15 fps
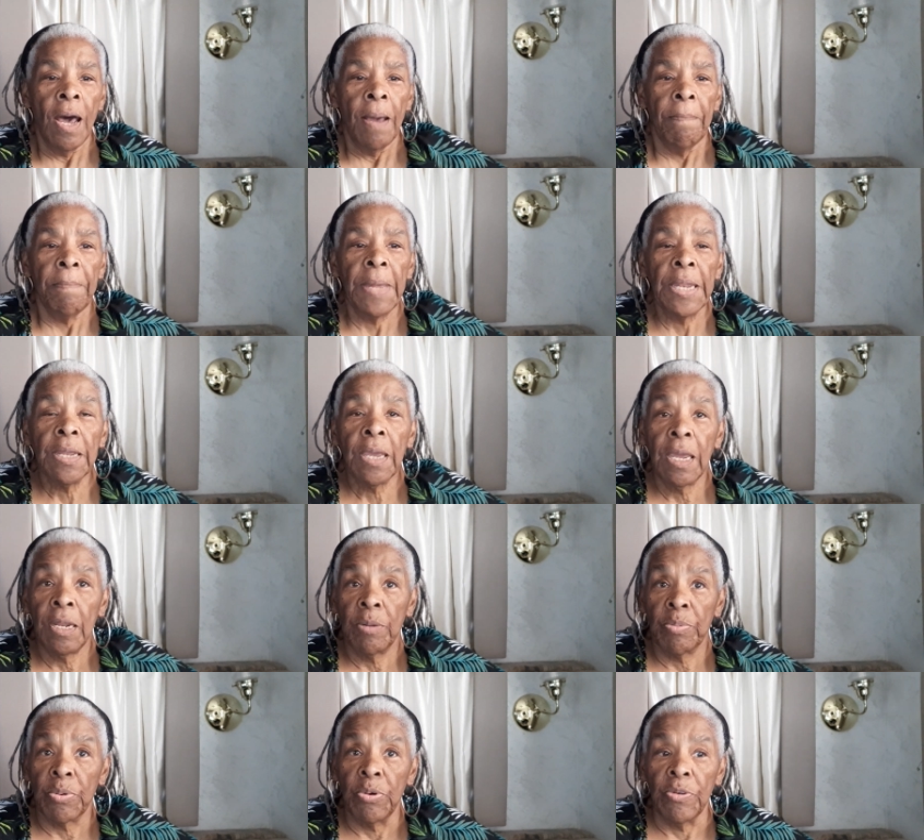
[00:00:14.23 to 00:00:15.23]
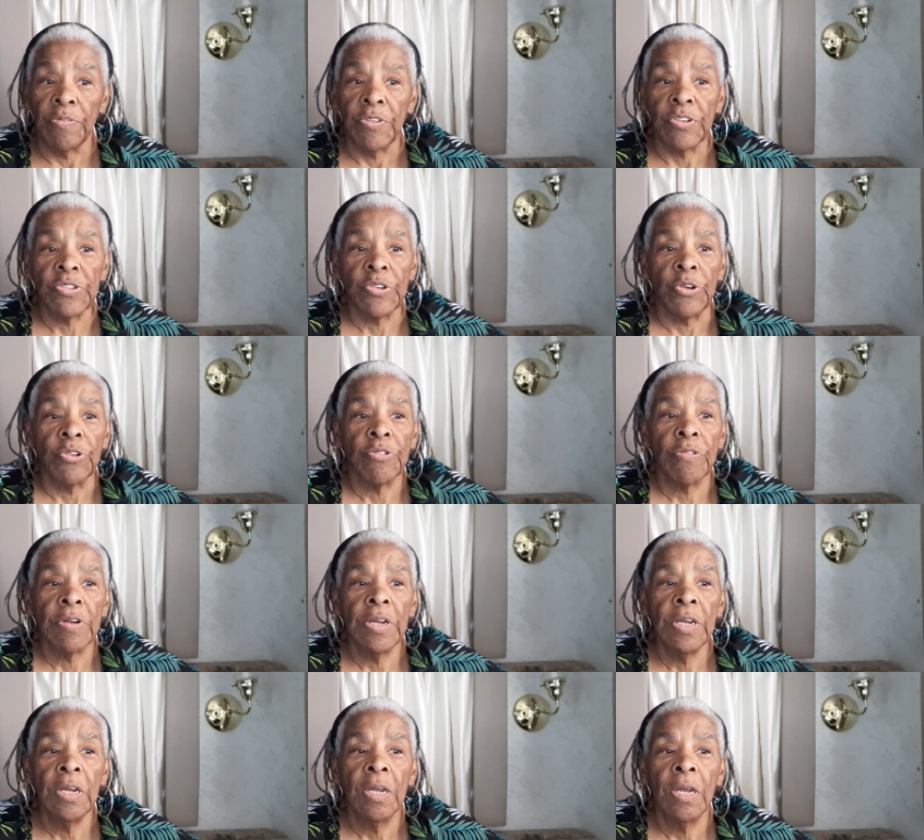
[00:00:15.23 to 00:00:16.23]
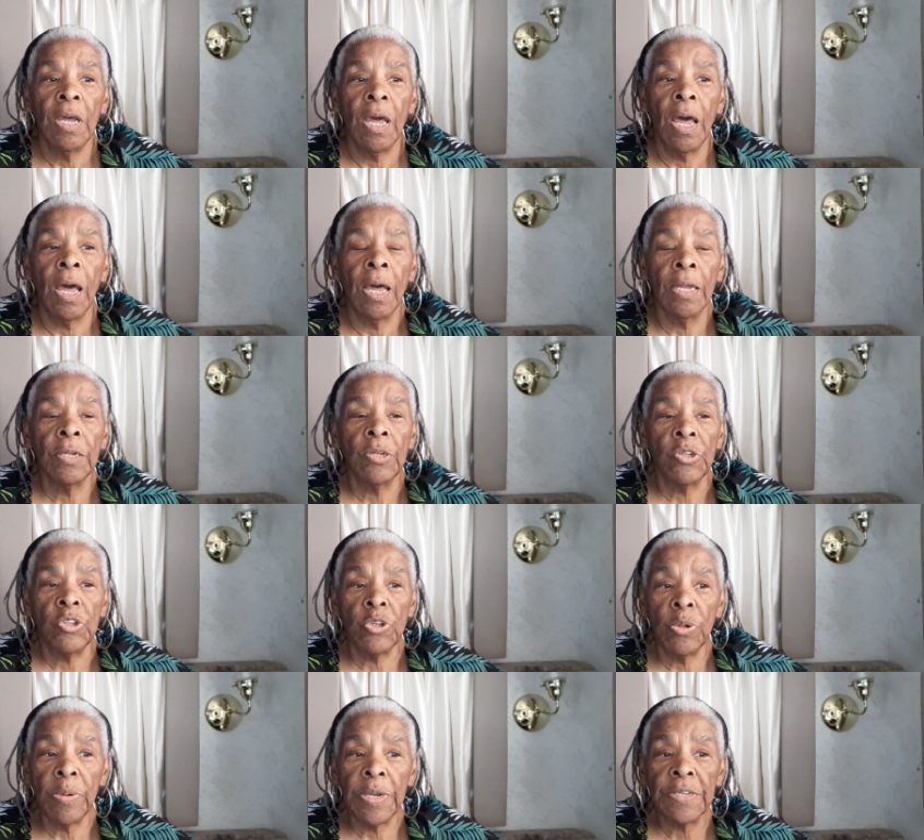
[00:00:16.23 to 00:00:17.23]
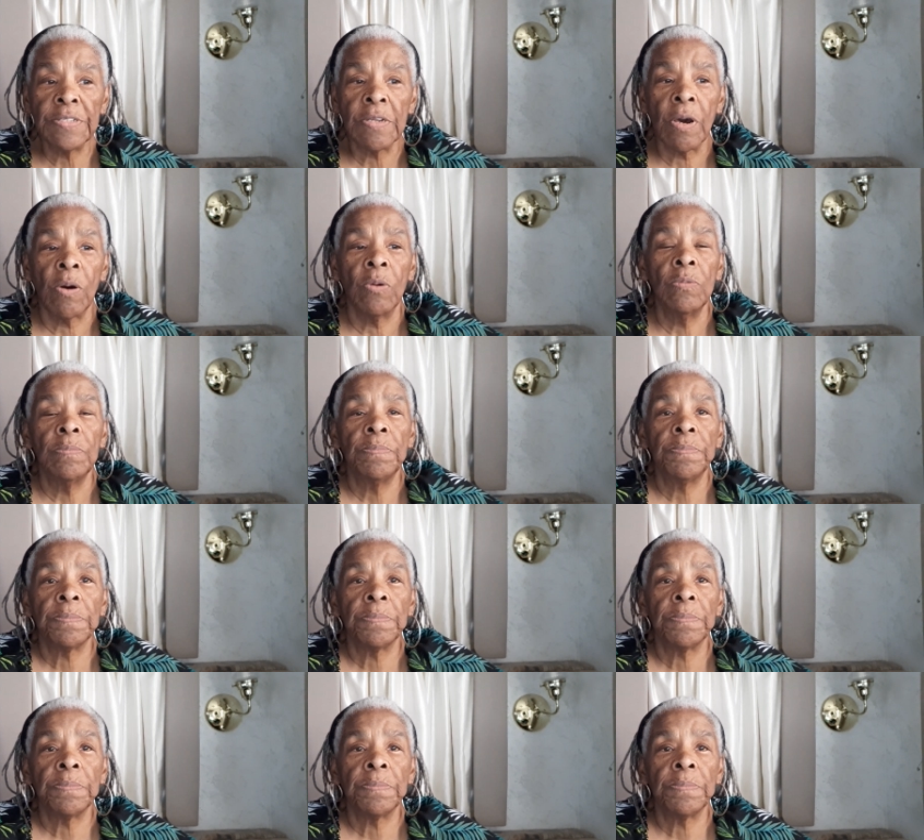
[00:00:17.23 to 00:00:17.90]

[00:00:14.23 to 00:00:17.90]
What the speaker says: Medicaid approved the surgery, and 2 weeks ago